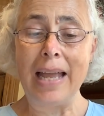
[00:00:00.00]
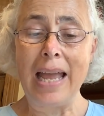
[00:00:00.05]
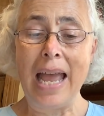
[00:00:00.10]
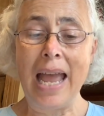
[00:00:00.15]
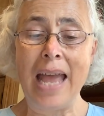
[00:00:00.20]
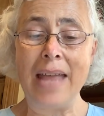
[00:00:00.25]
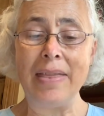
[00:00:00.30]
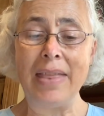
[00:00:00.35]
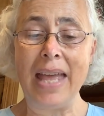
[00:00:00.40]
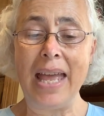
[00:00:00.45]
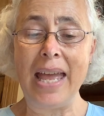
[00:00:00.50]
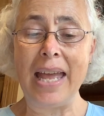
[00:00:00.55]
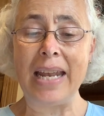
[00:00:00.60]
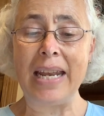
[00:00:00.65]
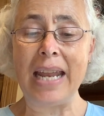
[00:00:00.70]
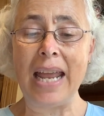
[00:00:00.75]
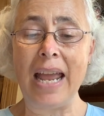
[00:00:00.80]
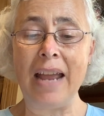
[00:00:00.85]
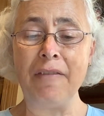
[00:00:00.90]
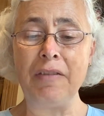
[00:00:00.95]
And
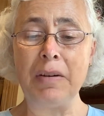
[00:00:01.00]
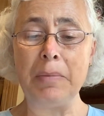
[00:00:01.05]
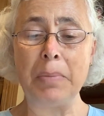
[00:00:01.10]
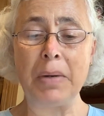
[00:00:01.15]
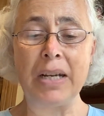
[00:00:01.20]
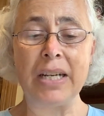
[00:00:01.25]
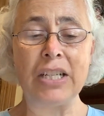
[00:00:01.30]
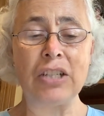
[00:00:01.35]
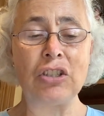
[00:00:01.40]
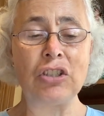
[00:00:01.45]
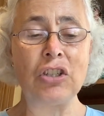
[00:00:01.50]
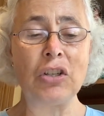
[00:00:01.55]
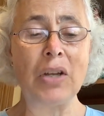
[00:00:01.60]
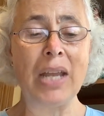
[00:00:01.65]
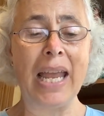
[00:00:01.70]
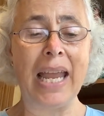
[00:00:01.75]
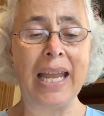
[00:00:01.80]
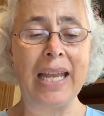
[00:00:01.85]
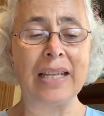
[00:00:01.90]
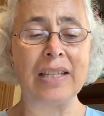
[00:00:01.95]
then everybody shook
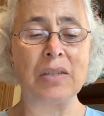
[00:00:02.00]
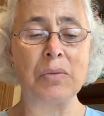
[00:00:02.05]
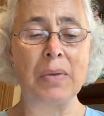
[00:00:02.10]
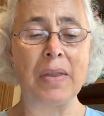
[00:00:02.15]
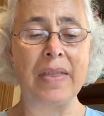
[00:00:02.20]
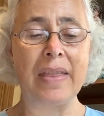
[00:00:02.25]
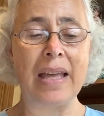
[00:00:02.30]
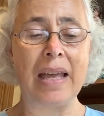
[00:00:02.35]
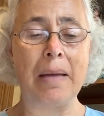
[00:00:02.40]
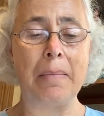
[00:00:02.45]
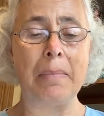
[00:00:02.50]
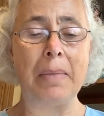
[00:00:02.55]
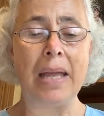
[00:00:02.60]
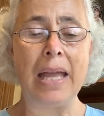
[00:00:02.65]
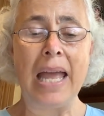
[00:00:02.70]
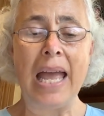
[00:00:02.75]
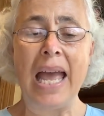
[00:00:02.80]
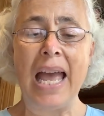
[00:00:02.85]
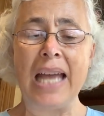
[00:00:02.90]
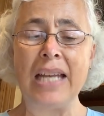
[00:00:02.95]
hands with them,
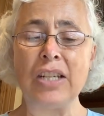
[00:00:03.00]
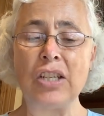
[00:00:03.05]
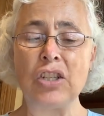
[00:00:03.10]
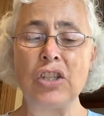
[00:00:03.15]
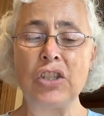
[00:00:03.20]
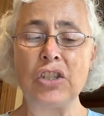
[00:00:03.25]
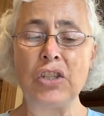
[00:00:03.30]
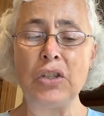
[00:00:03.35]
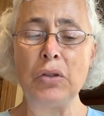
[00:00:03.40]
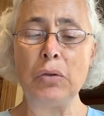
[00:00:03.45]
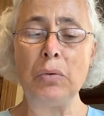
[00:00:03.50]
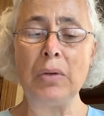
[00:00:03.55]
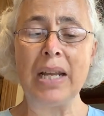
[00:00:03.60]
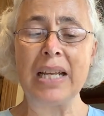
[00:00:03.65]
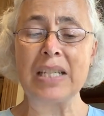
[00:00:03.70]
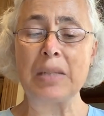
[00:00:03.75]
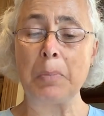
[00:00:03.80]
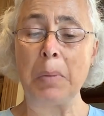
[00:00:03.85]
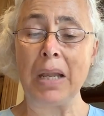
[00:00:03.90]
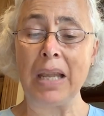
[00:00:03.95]
and as soon
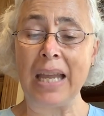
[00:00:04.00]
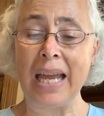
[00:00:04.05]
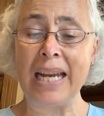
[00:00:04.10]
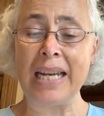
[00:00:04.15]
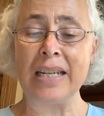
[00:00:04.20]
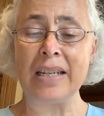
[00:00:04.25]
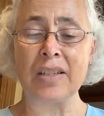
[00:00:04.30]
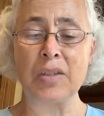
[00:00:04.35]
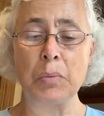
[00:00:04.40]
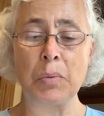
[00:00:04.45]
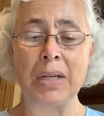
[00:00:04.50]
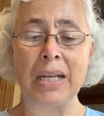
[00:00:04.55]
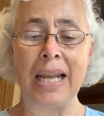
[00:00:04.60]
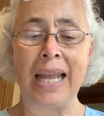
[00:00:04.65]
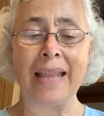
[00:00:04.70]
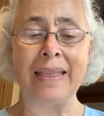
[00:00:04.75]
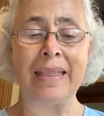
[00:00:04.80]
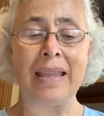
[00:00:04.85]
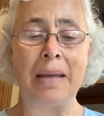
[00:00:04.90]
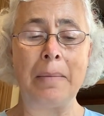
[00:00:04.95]
as politeness would
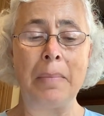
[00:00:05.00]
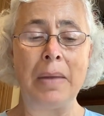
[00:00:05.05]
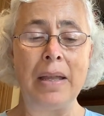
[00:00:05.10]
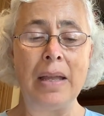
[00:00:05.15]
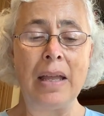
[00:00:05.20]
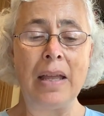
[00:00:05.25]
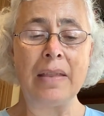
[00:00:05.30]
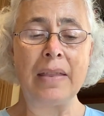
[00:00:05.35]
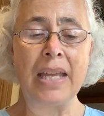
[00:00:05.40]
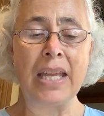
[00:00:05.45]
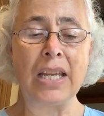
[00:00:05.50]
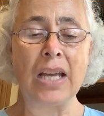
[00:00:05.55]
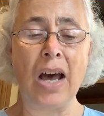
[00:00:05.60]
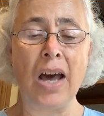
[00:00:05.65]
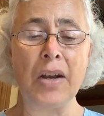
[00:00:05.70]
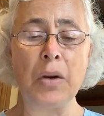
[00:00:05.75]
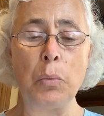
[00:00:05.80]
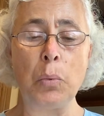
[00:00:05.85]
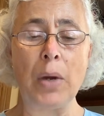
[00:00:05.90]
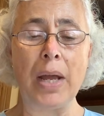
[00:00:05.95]
let them, they
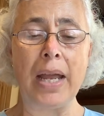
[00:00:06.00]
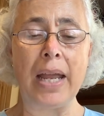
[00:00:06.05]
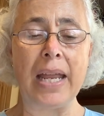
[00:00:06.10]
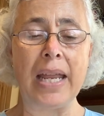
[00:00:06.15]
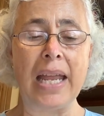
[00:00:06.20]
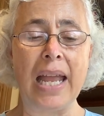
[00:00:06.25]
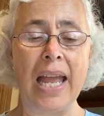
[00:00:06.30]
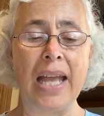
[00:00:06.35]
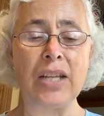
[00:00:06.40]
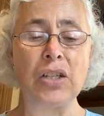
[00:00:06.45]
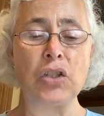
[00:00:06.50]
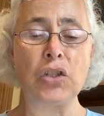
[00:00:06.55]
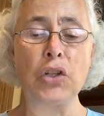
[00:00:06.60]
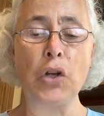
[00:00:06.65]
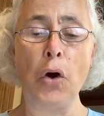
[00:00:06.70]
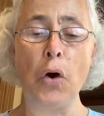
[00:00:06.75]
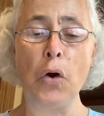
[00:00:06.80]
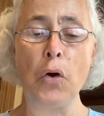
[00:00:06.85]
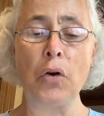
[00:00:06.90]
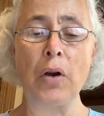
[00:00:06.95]
got away and
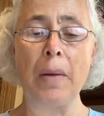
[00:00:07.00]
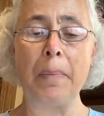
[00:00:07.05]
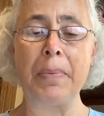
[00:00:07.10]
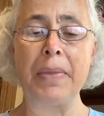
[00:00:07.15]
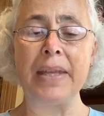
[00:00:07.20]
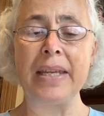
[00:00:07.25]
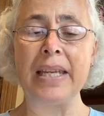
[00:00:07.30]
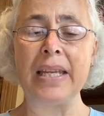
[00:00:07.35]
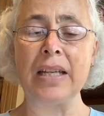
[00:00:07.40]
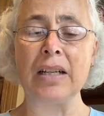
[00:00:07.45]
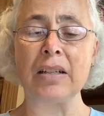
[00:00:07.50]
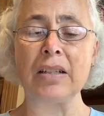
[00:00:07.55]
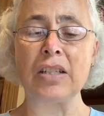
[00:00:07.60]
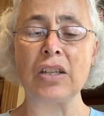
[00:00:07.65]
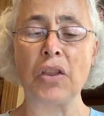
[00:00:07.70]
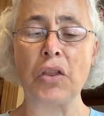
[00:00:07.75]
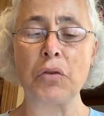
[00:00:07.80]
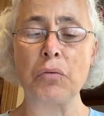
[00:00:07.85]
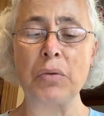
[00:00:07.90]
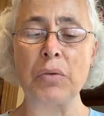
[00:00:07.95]
tore up the hill to
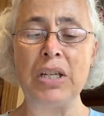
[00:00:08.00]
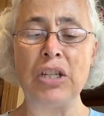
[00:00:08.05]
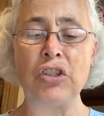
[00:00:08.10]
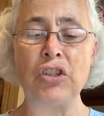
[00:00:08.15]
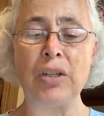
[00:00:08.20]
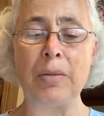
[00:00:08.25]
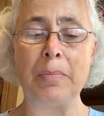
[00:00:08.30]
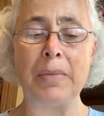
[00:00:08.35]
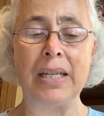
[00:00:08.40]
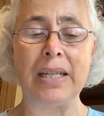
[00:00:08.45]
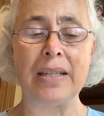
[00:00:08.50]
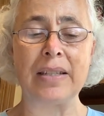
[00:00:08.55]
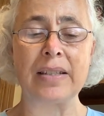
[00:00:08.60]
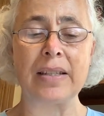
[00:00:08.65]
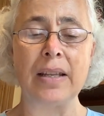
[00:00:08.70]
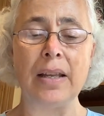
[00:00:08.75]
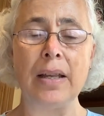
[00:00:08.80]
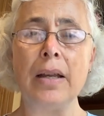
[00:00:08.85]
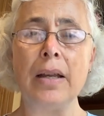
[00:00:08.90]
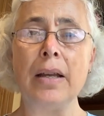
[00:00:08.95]
Three Chimneys
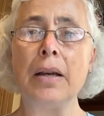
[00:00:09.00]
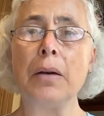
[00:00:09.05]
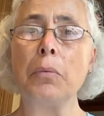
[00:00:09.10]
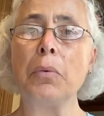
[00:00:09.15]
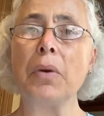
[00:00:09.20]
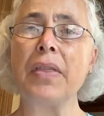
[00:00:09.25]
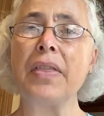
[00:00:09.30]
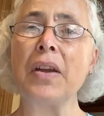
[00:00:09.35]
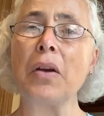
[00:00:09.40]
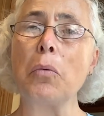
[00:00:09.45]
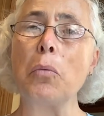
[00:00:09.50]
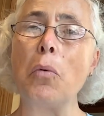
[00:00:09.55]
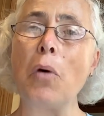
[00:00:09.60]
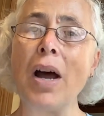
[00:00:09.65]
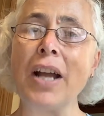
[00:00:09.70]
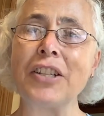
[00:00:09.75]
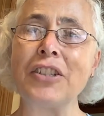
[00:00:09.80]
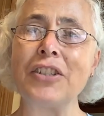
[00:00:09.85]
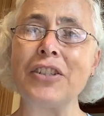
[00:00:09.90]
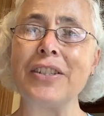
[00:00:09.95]
with their
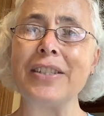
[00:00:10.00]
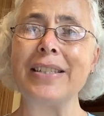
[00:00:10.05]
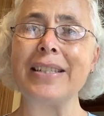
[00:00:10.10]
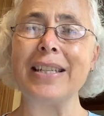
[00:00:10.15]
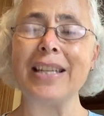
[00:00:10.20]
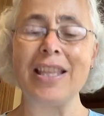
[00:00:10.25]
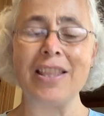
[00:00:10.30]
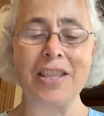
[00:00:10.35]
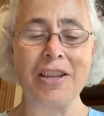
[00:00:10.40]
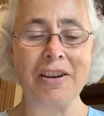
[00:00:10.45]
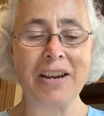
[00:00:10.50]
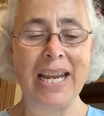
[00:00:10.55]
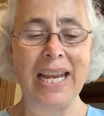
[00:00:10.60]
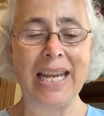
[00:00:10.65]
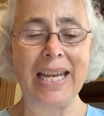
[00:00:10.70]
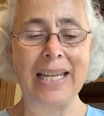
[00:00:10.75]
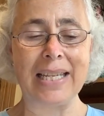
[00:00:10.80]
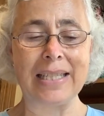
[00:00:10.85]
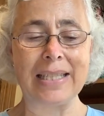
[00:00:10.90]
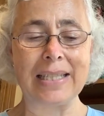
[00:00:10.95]
watches in their
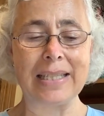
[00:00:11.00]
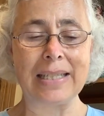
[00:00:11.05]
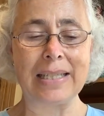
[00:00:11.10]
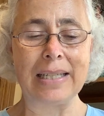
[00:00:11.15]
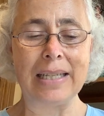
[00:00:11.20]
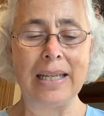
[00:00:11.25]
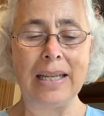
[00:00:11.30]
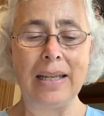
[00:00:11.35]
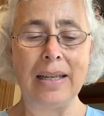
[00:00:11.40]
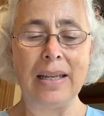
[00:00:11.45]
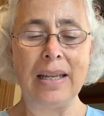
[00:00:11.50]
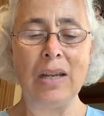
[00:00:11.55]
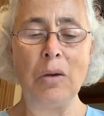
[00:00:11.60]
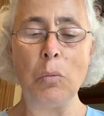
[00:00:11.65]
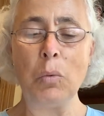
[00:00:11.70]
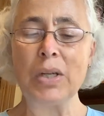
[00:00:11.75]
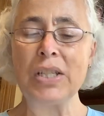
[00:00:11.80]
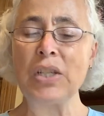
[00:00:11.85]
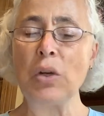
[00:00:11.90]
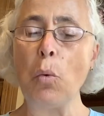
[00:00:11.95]
hands. It
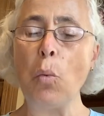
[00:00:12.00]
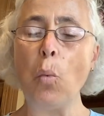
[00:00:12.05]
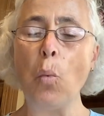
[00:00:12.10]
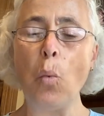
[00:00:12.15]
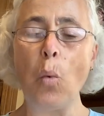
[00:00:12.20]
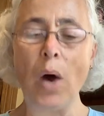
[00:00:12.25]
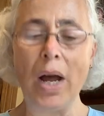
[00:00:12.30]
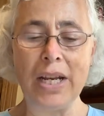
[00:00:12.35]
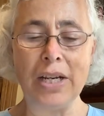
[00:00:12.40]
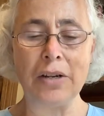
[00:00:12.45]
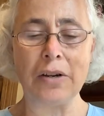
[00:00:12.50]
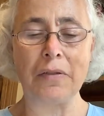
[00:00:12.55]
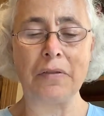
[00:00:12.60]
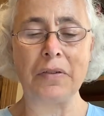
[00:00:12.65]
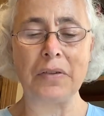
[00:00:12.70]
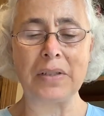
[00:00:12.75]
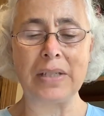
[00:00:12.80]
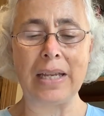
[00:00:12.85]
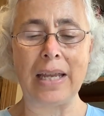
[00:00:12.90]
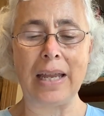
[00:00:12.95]
was a wonderful
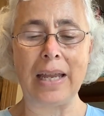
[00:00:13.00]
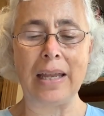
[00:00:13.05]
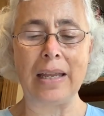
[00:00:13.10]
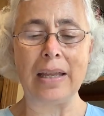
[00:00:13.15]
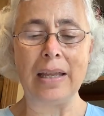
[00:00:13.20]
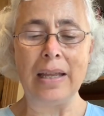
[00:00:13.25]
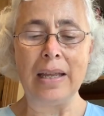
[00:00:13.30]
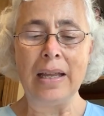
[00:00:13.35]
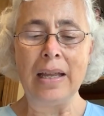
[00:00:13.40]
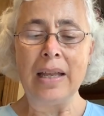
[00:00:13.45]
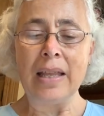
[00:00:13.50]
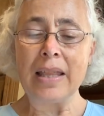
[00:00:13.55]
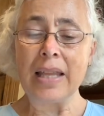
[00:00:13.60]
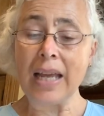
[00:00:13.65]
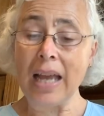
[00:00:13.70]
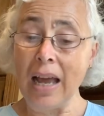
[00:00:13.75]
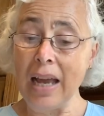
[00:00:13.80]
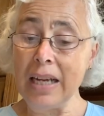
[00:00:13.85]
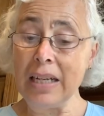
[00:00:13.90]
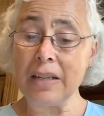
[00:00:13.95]
day, the
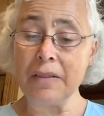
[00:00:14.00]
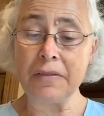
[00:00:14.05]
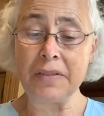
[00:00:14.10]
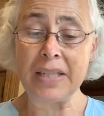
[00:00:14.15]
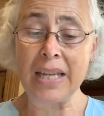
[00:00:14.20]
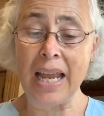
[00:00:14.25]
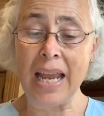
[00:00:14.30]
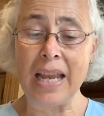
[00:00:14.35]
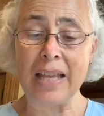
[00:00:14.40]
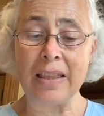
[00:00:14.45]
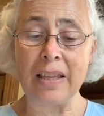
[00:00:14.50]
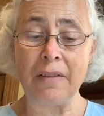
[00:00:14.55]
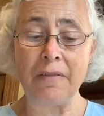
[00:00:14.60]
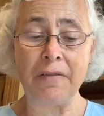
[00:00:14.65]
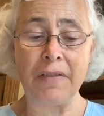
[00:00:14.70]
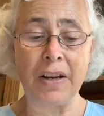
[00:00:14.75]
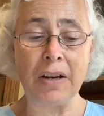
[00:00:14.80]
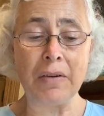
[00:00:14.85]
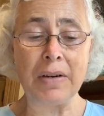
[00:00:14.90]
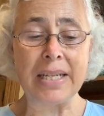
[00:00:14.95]
kind of day that
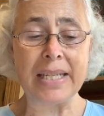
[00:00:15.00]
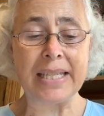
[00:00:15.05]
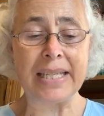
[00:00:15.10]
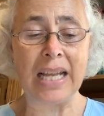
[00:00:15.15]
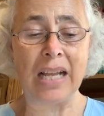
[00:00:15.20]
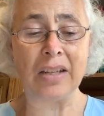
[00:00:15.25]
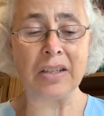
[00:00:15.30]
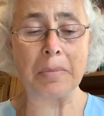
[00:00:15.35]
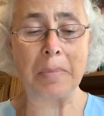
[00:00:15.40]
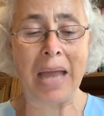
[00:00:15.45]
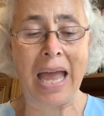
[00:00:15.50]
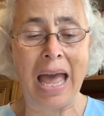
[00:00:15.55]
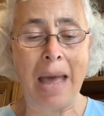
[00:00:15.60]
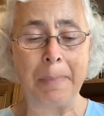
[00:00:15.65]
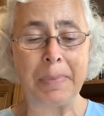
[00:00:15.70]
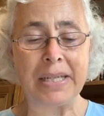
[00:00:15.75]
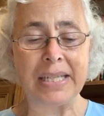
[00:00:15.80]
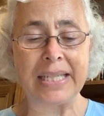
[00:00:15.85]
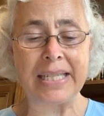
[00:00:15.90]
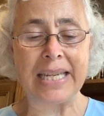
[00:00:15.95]
very seldom
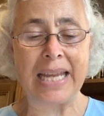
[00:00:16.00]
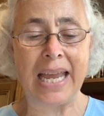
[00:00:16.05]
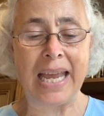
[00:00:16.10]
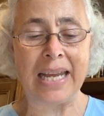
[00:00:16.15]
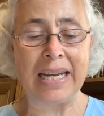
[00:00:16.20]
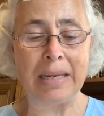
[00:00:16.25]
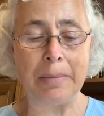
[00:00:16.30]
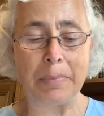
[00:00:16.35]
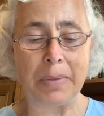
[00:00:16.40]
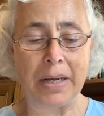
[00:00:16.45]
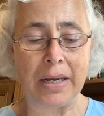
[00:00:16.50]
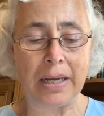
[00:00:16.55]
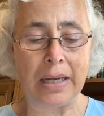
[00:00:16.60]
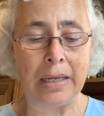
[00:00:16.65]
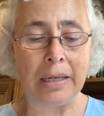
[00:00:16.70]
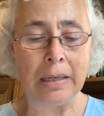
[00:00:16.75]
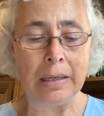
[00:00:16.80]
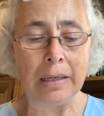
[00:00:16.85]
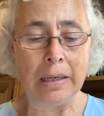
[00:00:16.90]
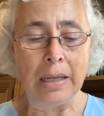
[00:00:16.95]
happens to anybody,
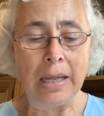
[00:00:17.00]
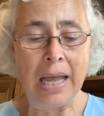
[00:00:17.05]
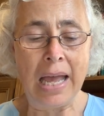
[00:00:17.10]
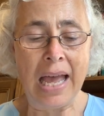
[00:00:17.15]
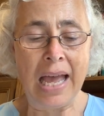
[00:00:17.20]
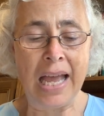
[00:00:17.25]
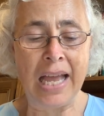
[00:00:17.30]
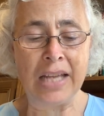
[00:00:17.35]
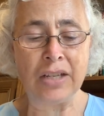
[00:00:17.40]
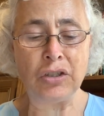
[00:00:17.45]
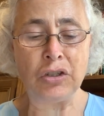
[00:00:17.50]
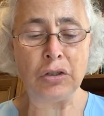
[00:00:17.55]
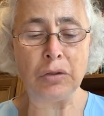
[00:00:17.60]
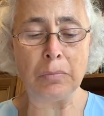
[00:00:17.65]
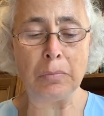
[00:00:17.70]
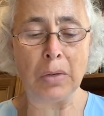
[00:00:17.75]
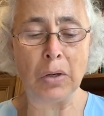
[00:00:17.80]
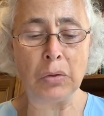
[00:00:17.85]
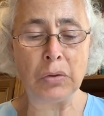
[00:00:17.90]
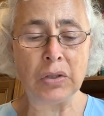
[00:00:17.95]
and to
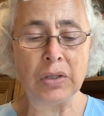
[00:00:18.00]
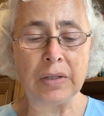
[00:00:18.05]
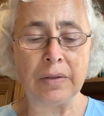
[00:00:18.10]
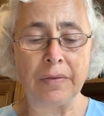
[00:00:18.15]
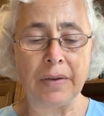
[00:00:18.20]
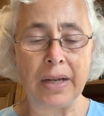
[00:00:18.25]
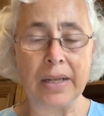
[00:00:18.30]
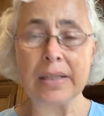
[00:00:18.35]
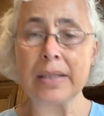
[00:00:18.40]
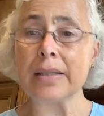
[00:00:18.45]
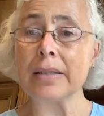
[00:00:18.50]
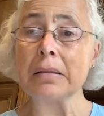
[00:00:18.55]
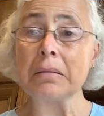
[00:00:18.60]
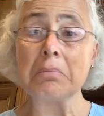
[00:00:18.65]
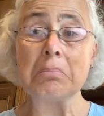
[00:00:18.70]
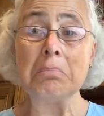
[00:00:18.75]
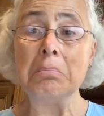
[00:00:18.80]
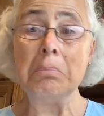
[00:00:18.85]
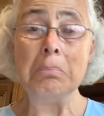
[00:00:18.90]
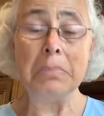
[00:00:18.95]
most of us,
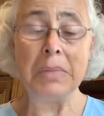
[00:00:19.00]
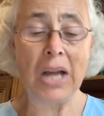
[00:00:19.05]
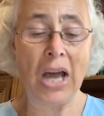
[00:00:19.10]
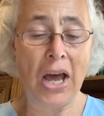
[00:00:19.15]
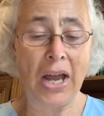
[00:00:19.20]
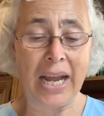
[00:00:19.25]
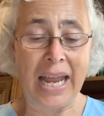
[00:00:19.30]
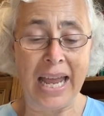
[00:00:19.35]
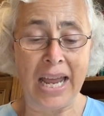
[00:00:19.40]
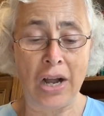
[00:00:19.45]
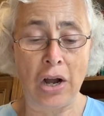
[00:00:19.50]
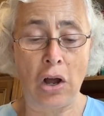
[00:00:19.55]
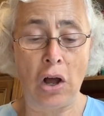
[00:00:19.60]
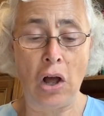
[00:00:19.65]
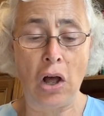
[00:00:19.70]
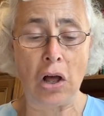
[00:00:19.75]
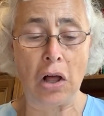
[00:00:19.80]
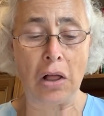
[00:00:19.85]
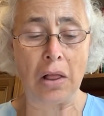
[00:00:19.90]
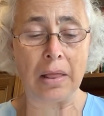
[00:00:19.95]
not at
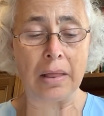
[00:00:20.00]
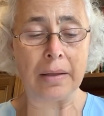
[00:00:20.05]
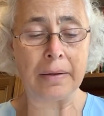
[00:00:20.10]
all.